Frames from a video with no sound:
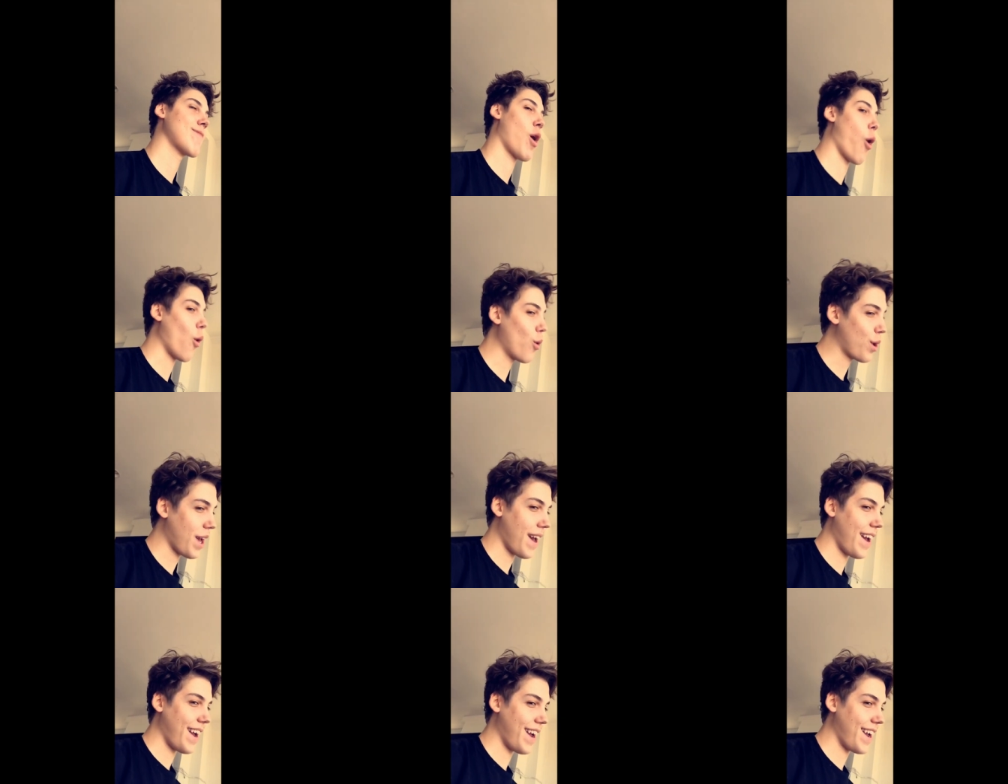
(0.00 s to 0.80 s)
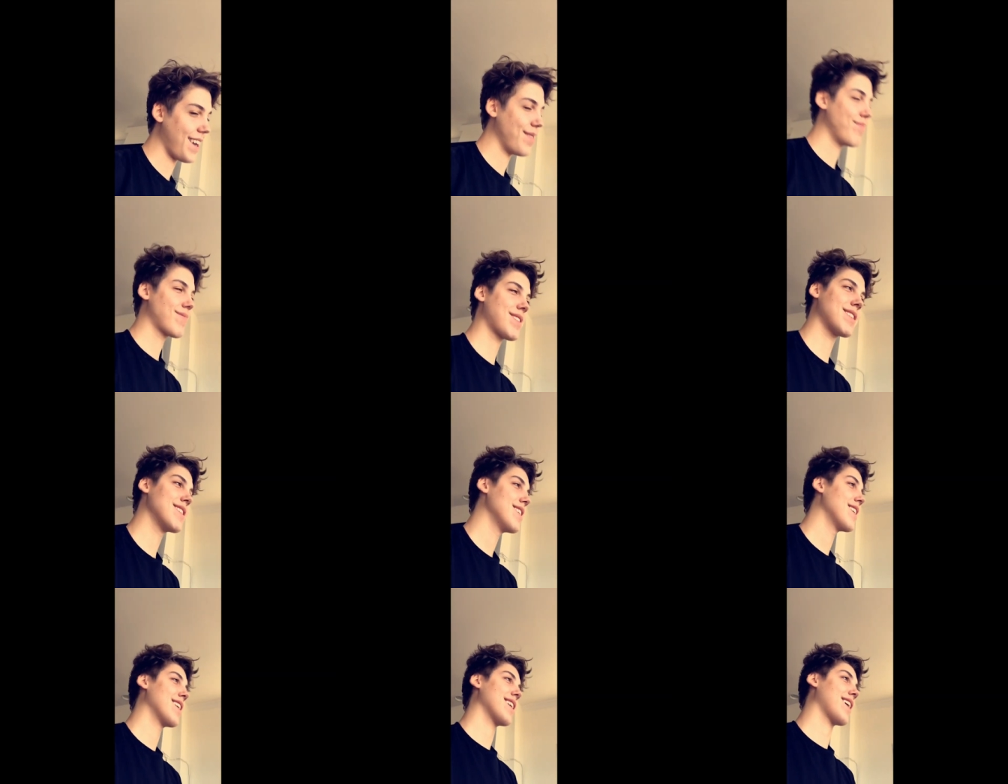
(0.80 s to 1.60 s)
Okay.
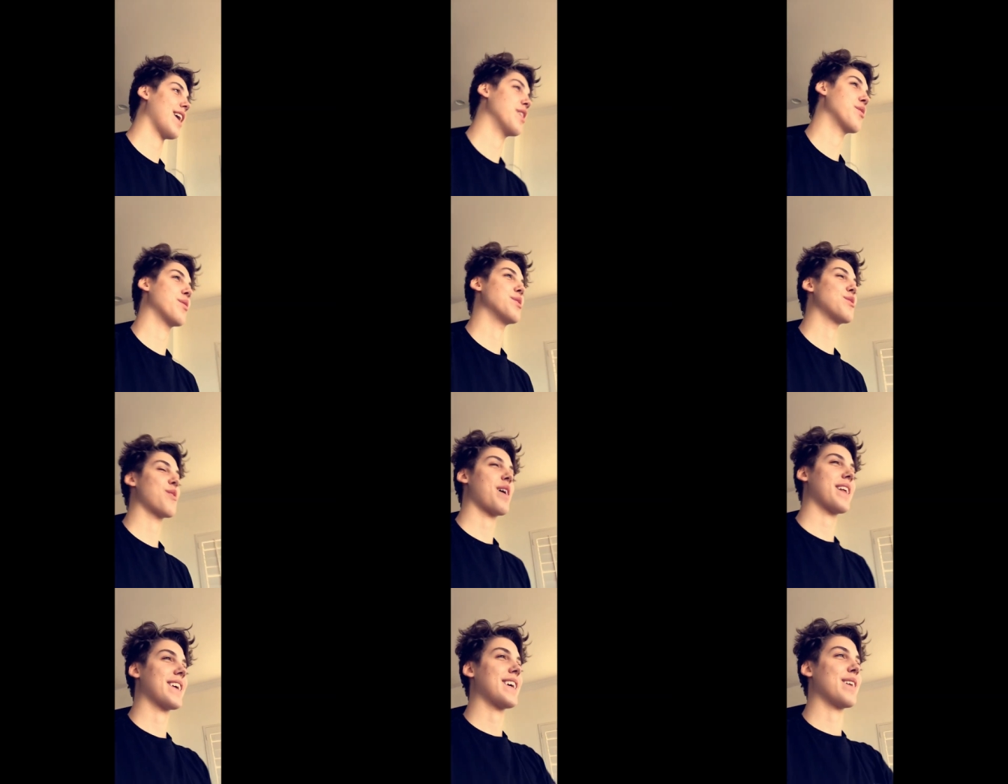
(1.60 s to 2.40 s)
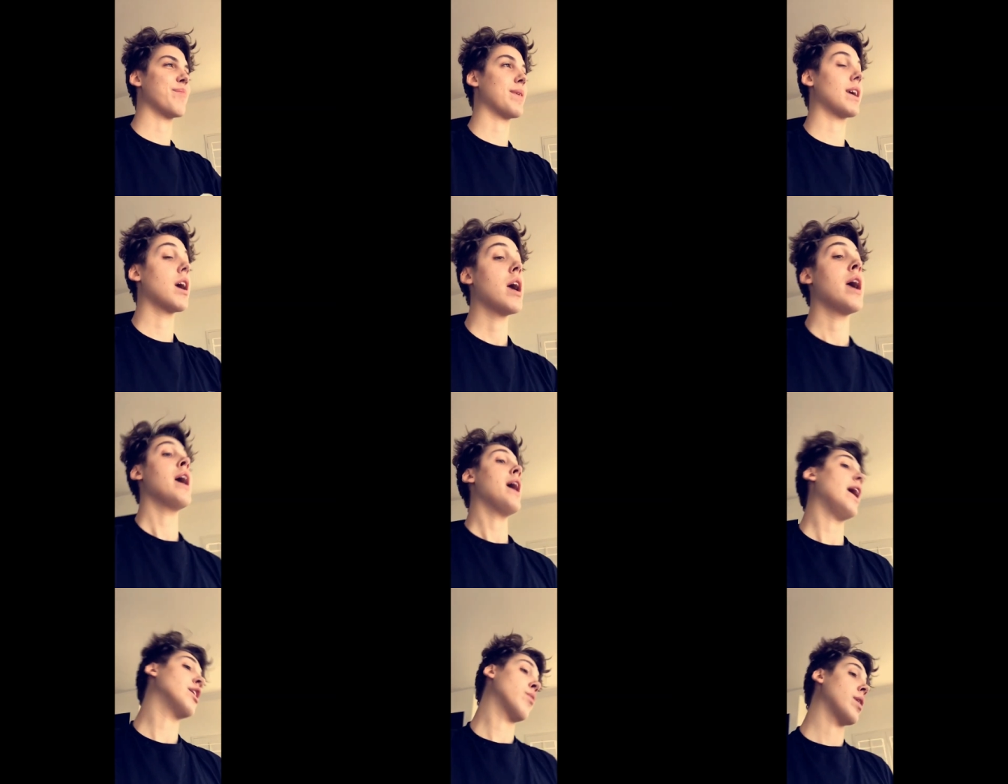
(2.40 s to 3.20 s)
God, you always know how to get me.
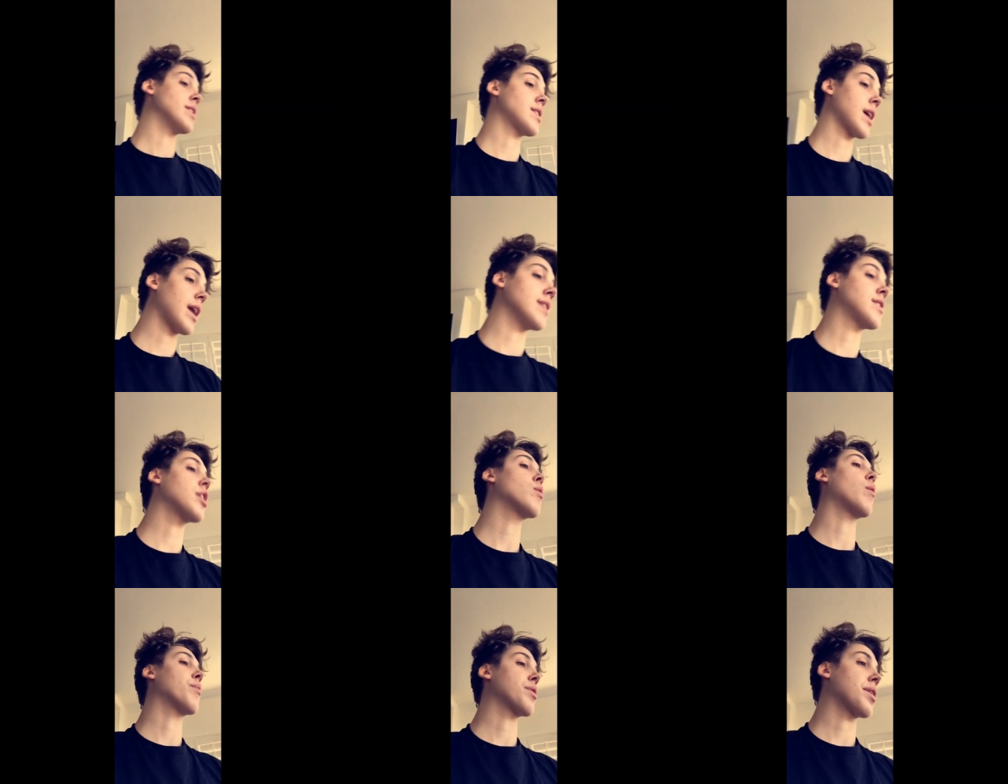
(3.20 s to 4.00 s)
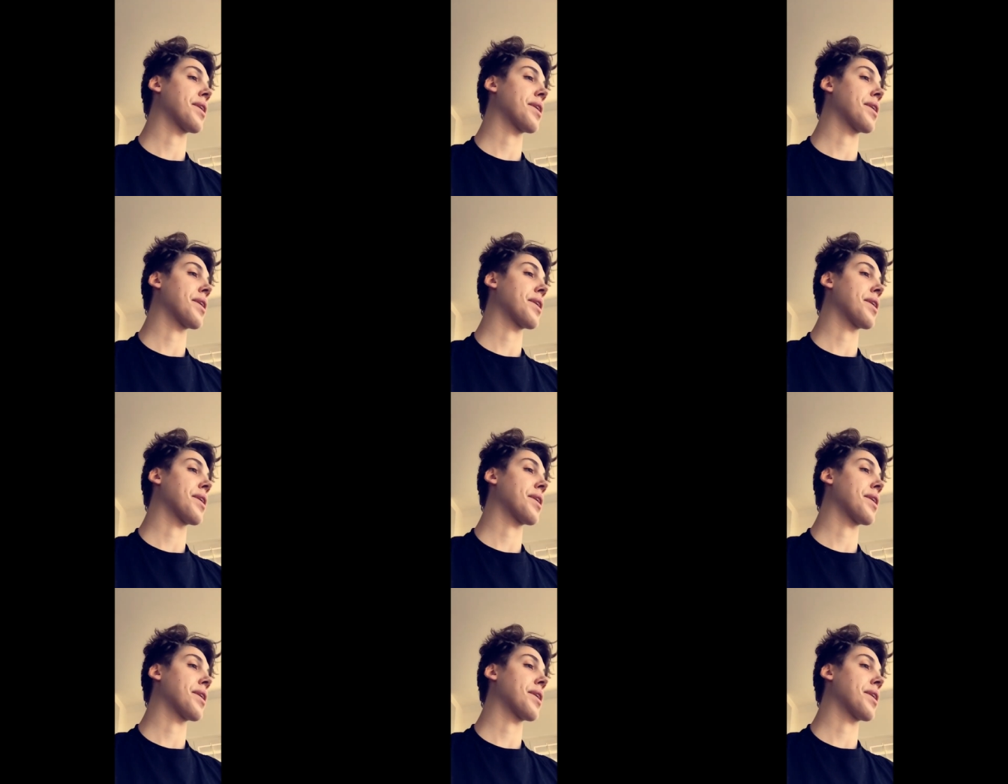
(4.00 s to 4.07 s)
Anyways, I gotta tell you one more